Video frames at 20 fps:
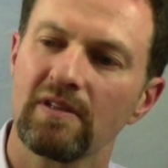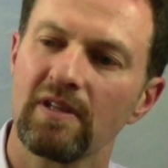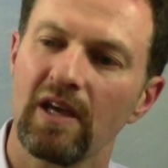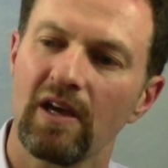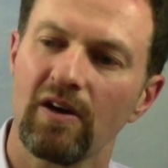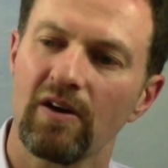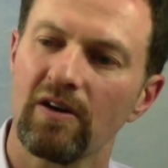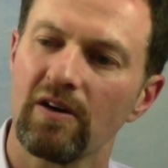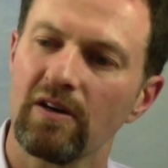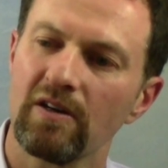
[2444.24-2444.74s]

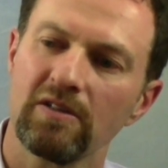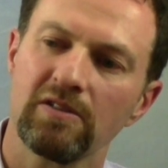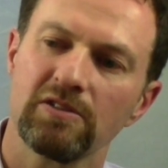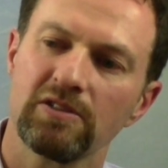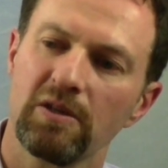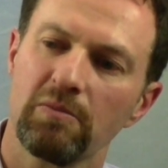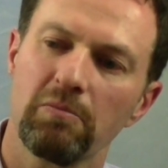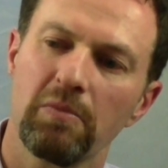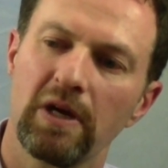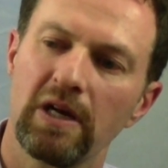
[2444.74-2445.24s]
They are
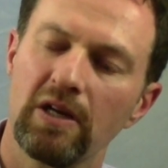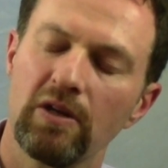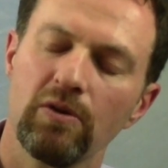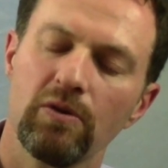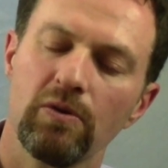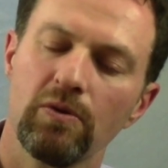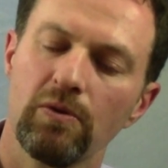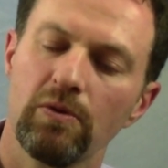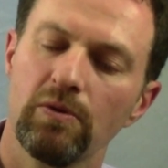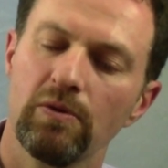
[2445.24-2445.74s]
somebody
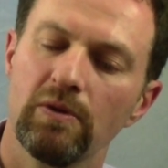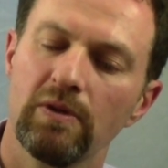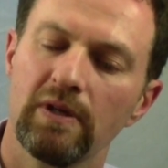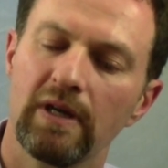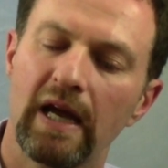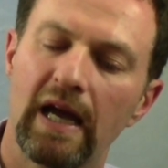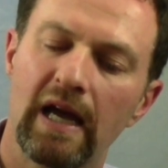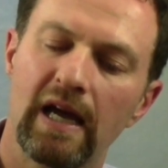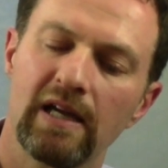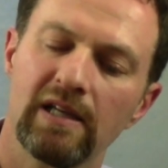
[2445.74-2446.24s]
who
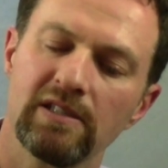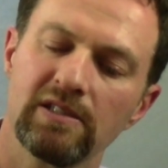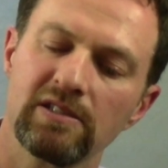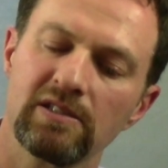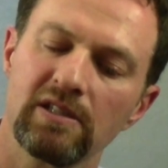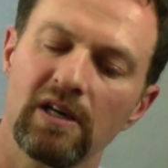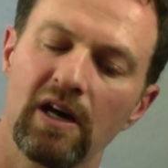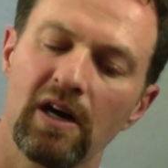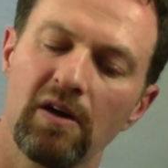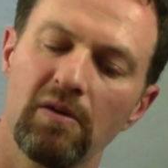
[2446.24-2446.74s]

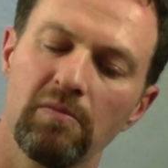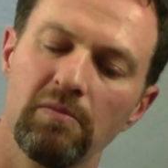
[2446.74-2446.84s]
has